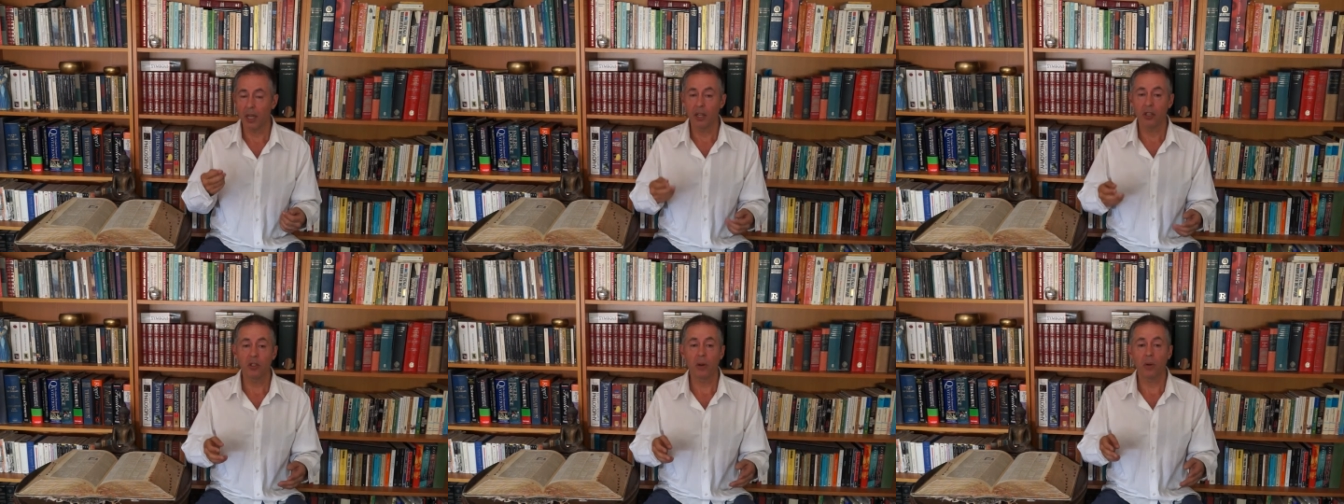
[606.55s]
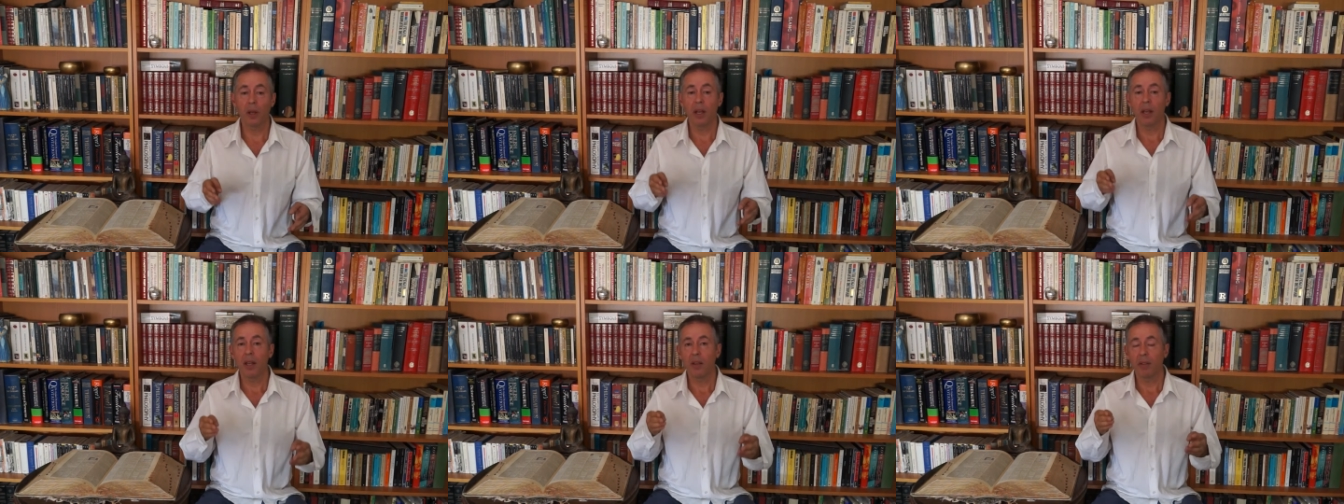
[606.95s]
So
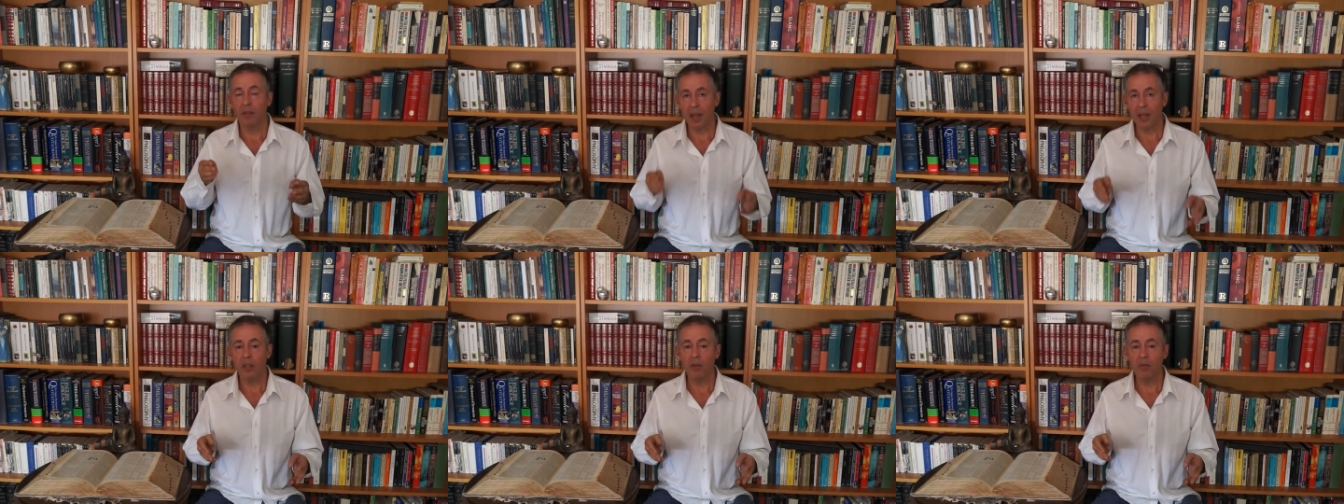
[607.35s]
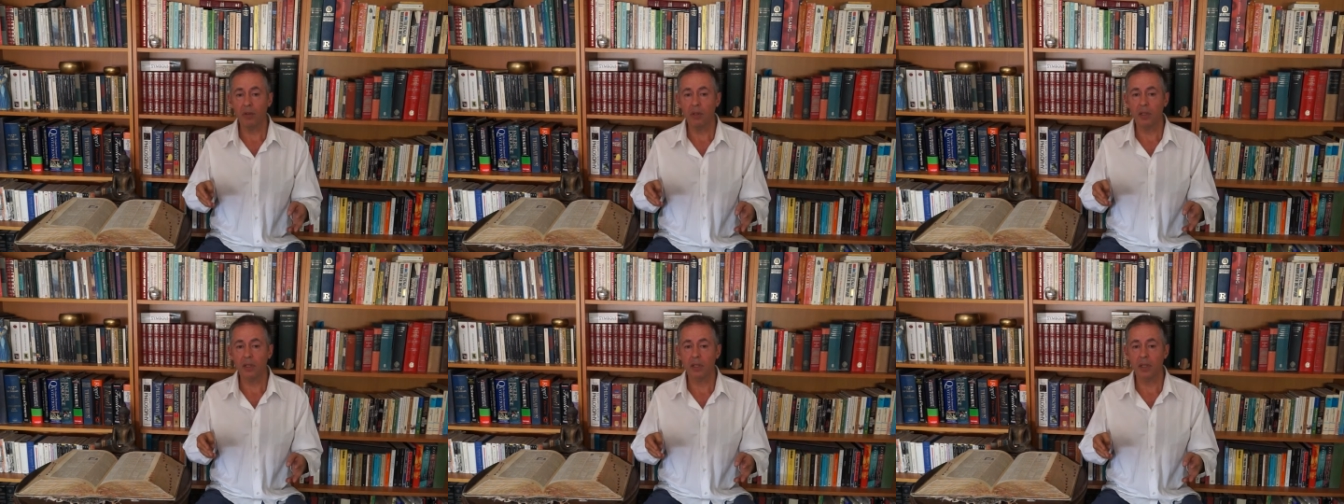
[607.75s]
thank you for
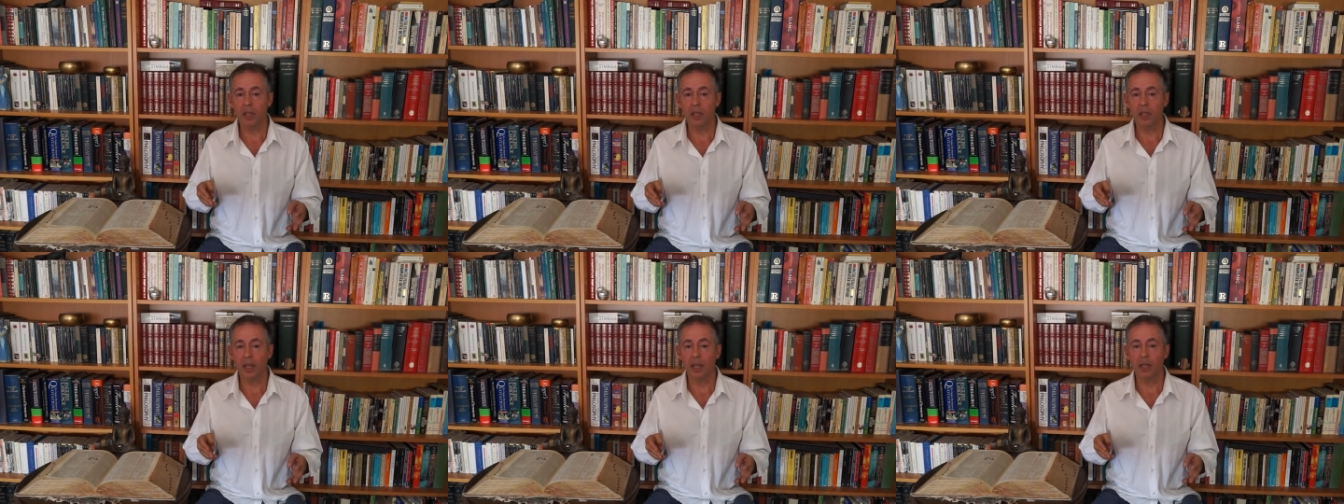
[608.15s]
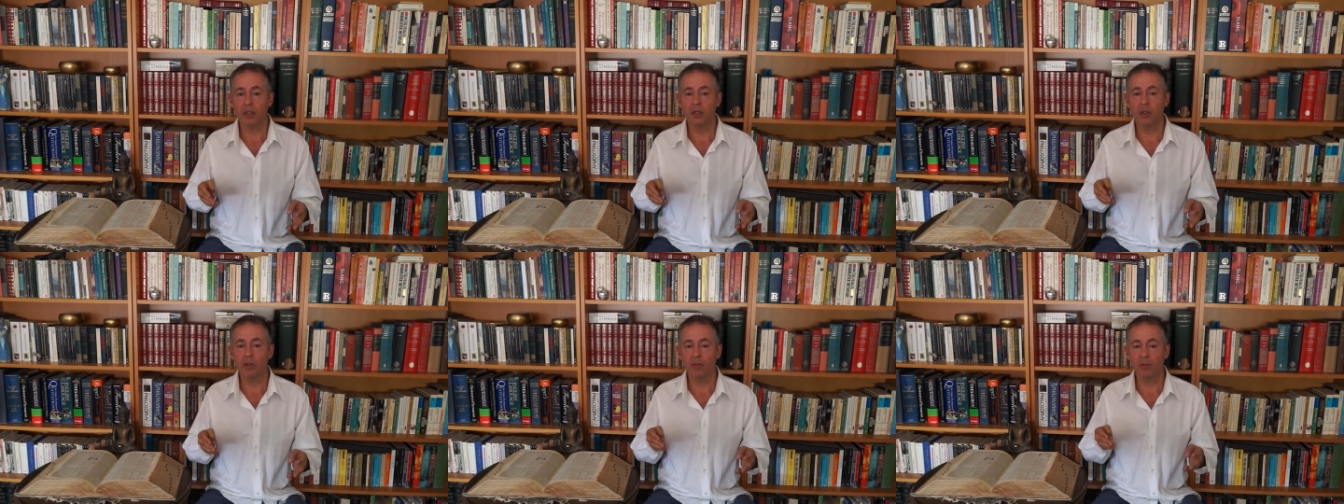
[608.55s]
listening, and
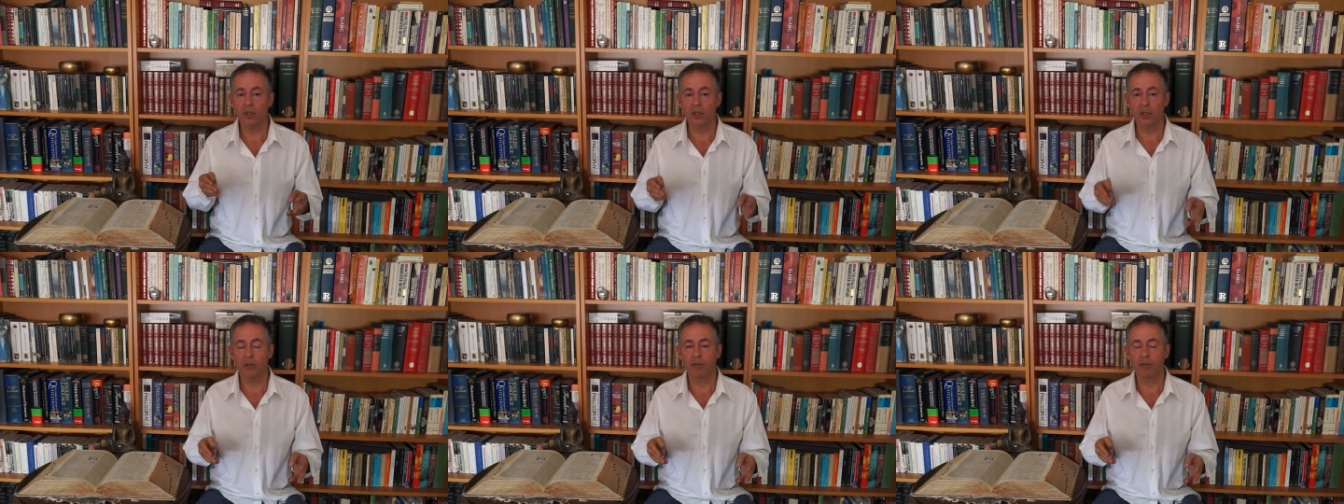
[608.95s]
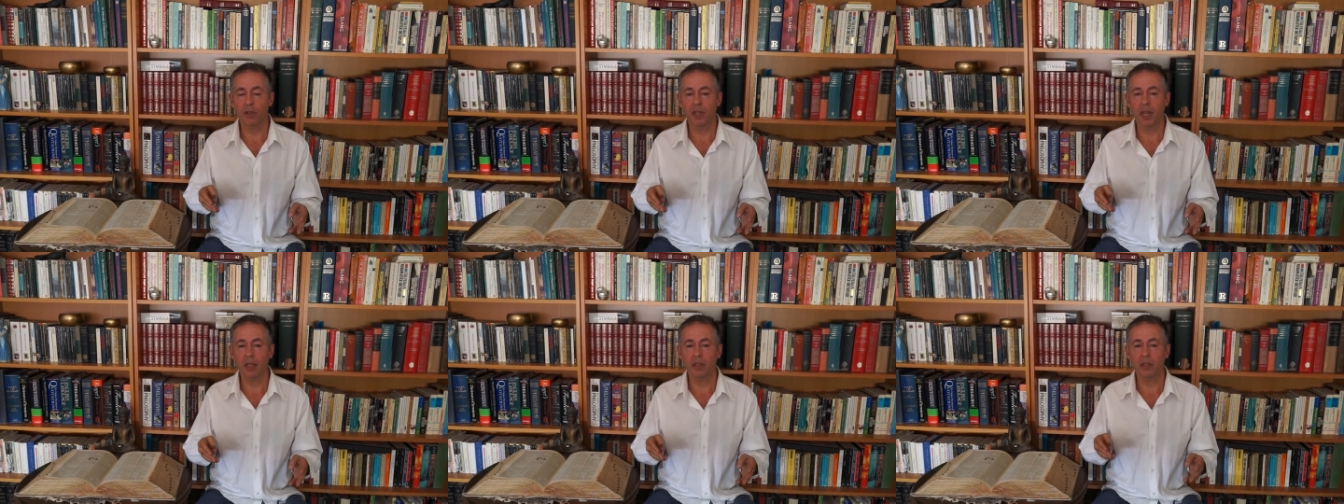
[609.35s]
don't
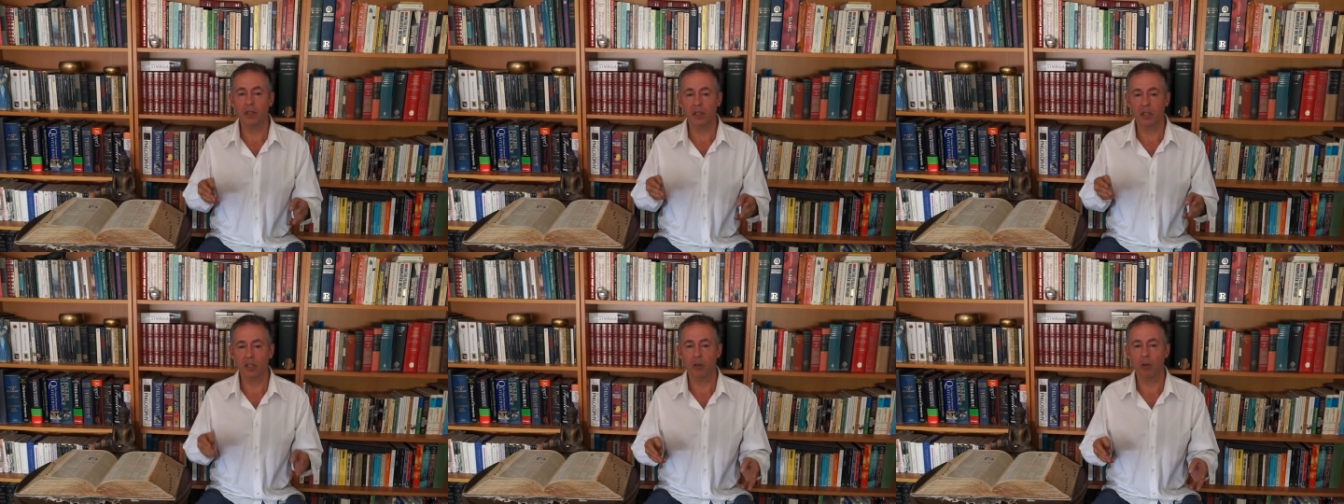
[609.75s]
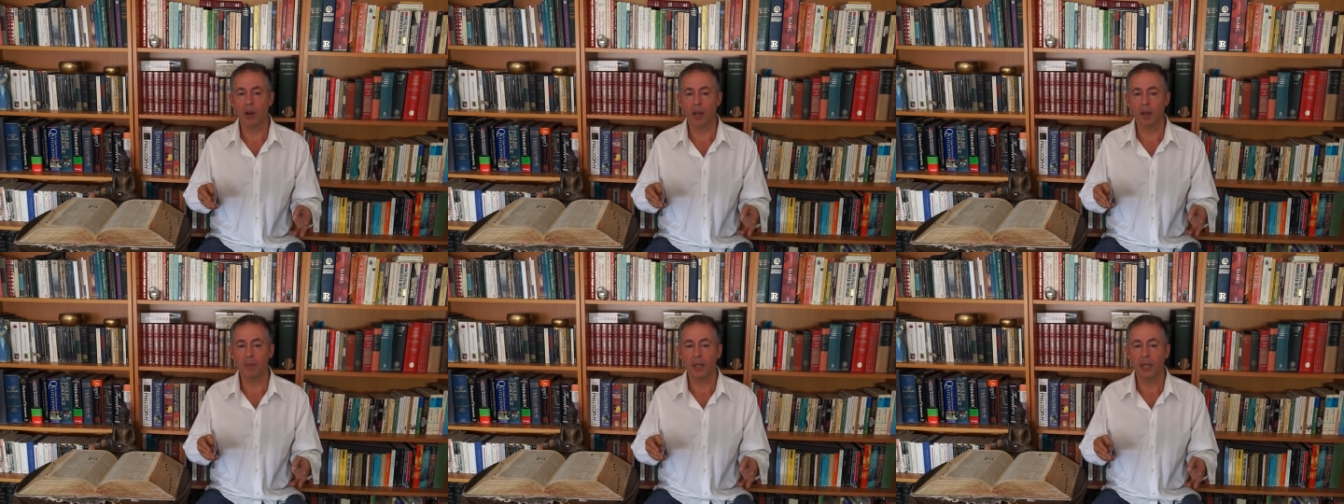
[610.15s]
forget to
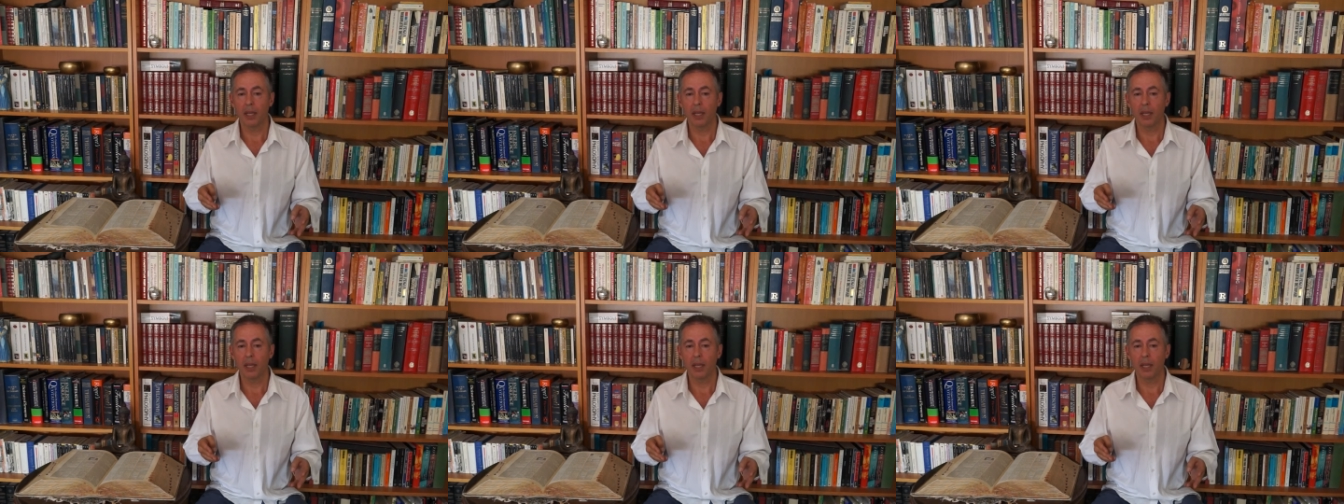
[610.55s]
subscribe